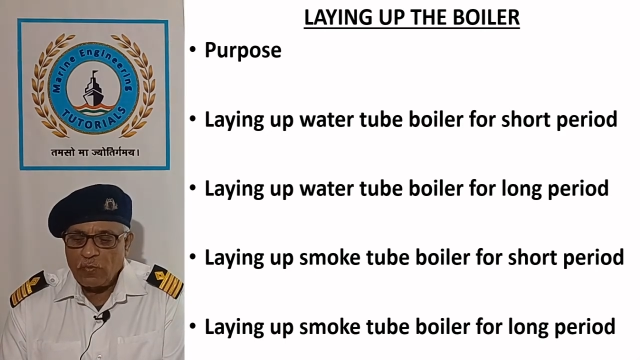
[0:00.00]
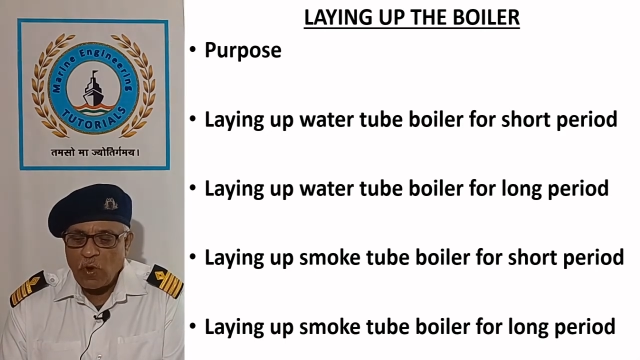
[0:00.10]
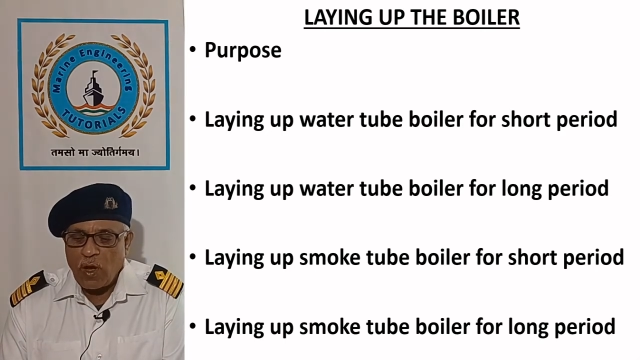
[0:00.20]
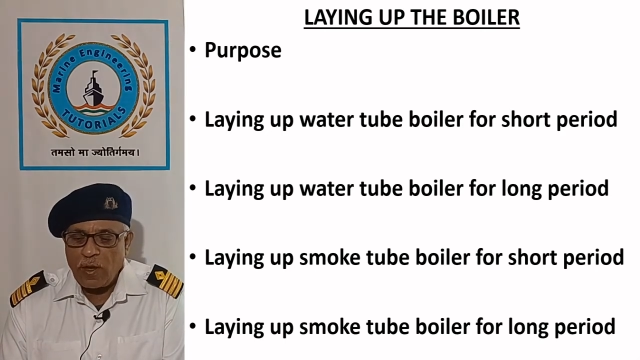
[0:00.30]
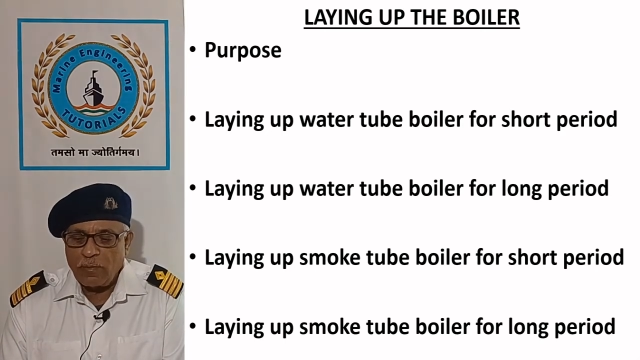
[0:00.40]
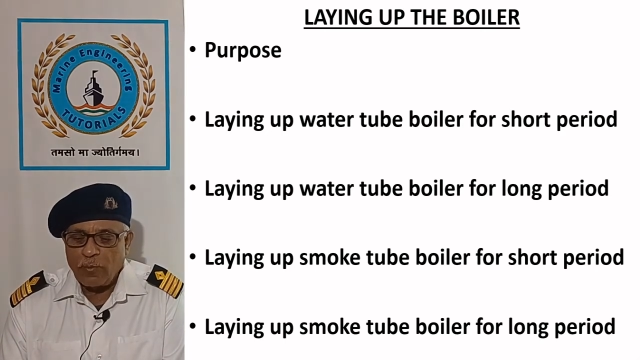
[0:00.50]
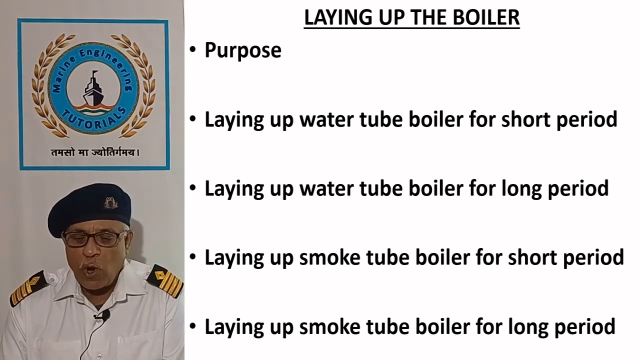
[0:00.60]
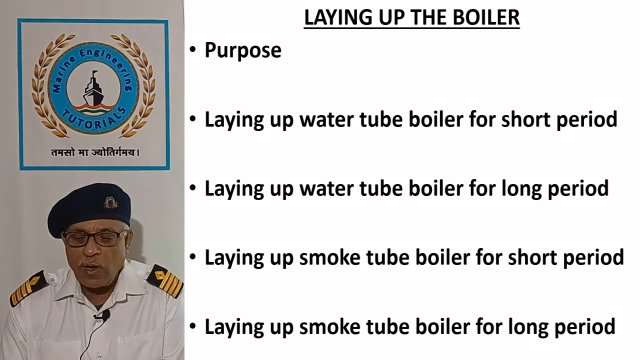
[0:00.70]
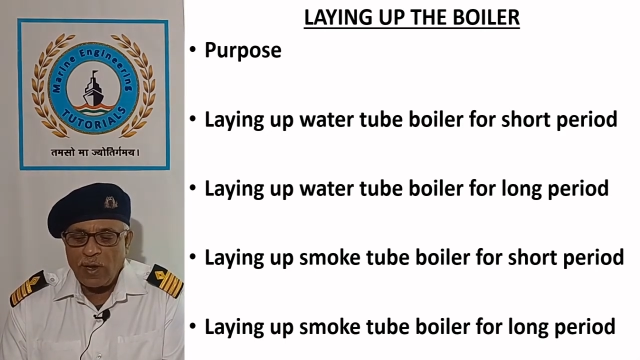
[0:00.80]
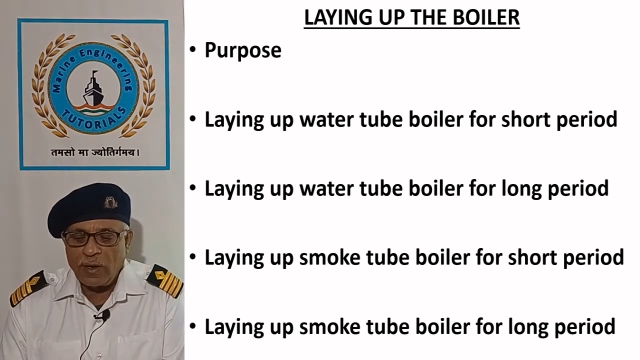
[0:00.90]
and
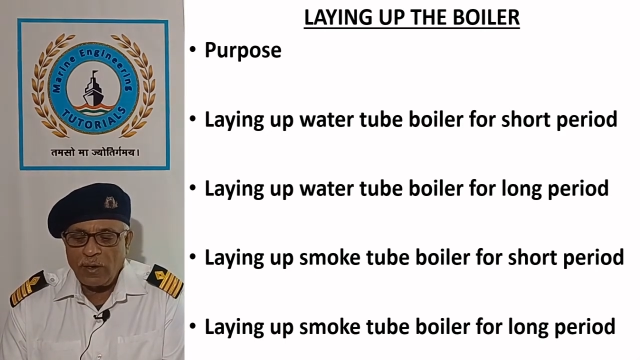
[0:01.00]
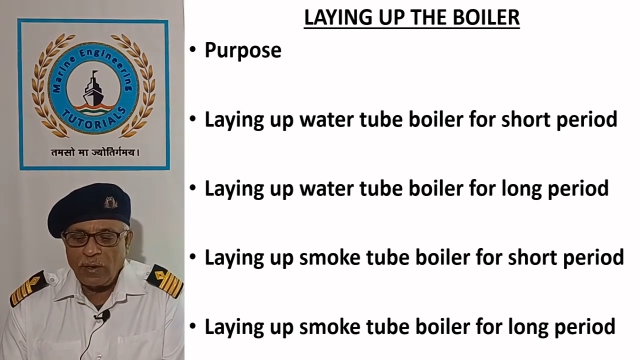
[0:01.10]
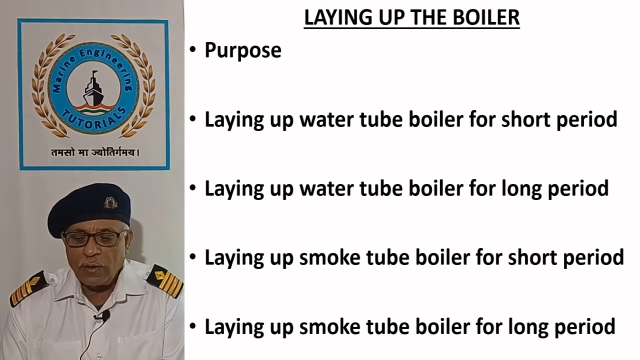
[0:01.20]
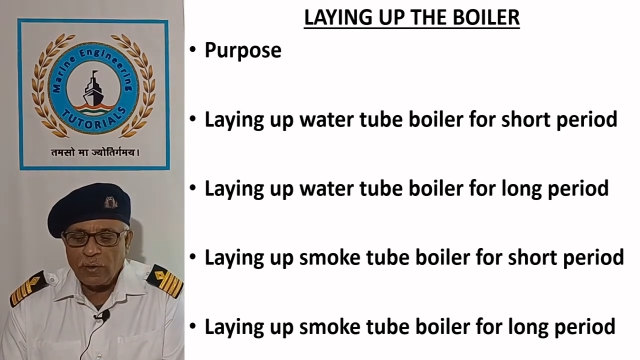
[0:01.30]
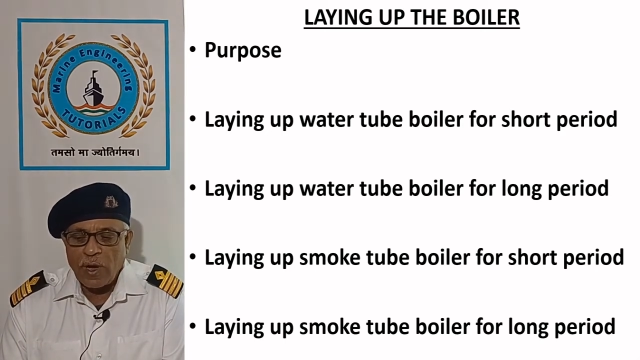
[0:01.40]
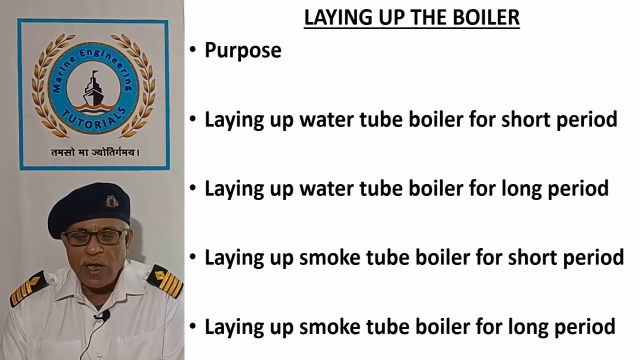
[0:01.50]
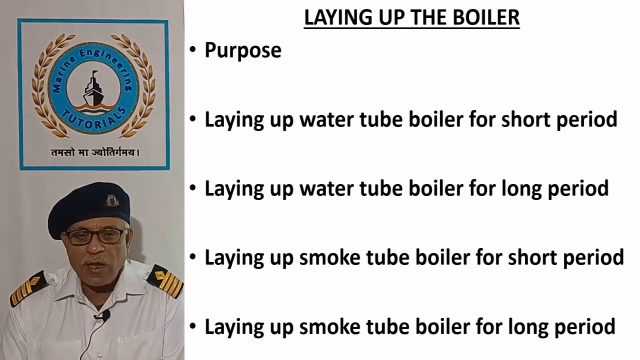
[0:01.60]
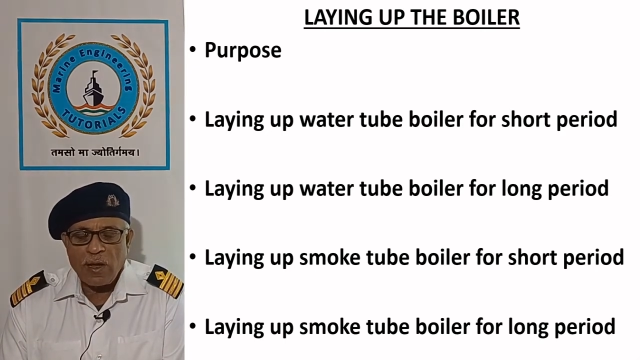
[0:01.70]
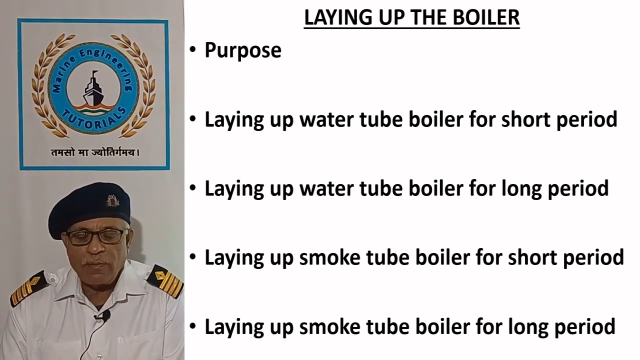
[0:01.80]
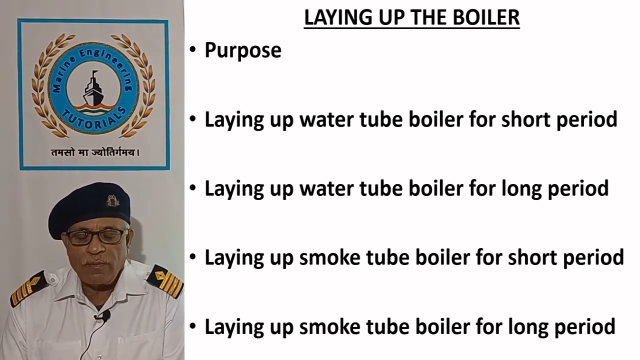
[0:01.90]
boiler dried
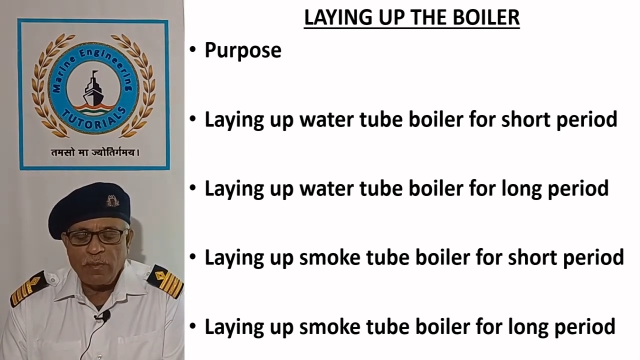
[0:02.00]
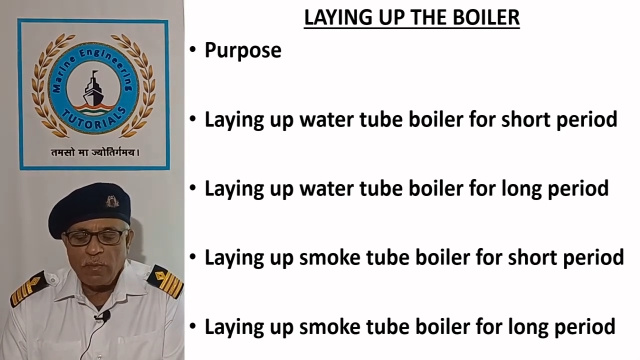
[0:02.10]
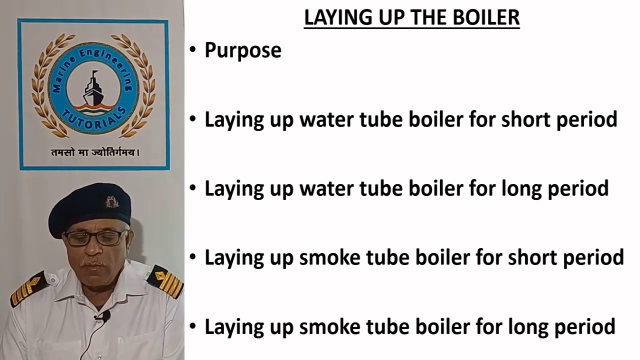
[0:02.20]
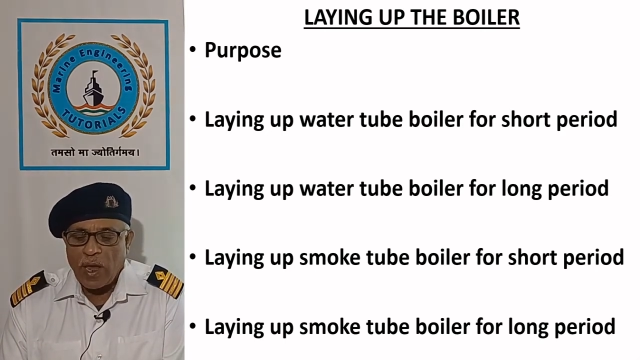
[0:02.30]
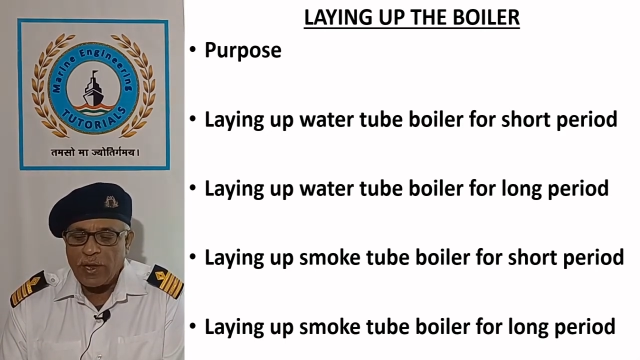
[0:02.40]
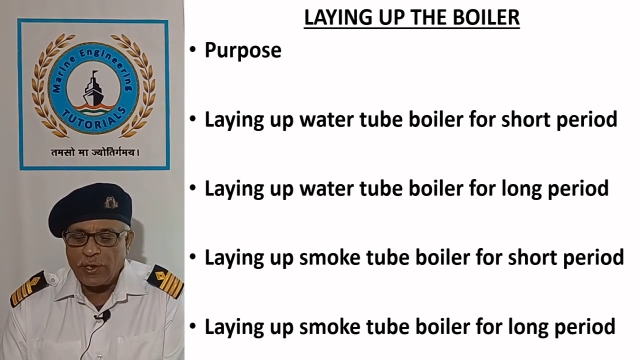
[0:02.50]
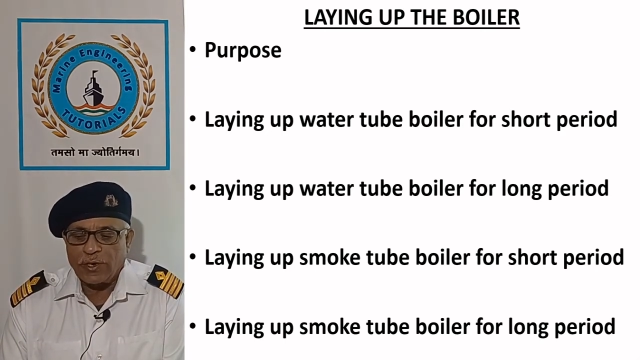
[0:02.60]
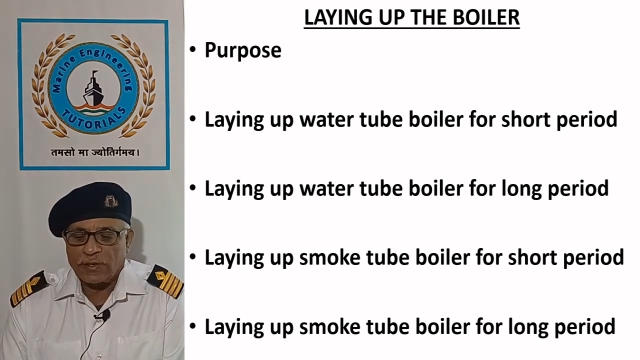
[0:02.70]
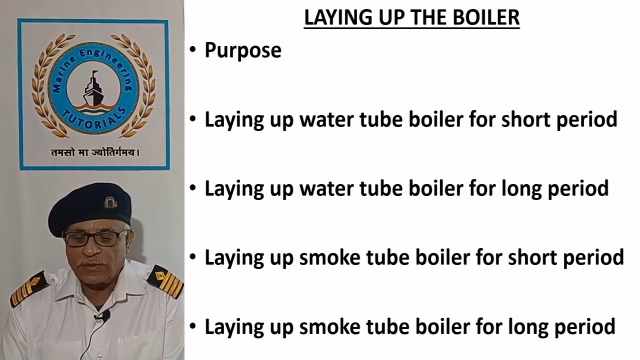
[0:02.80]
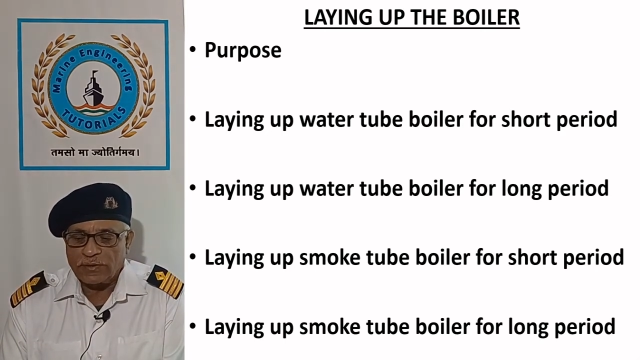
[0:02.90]
up by
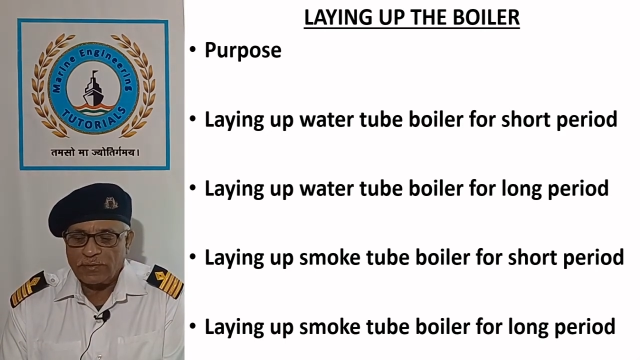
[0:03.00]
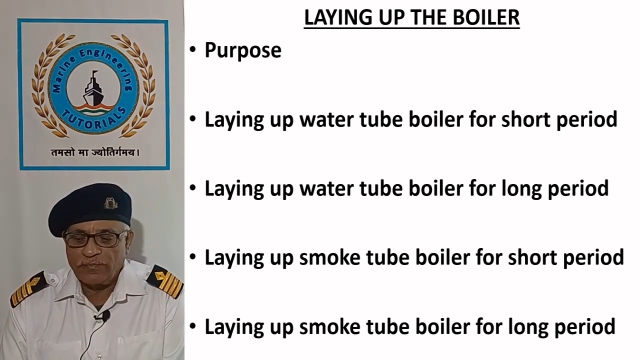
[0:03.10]
heaters.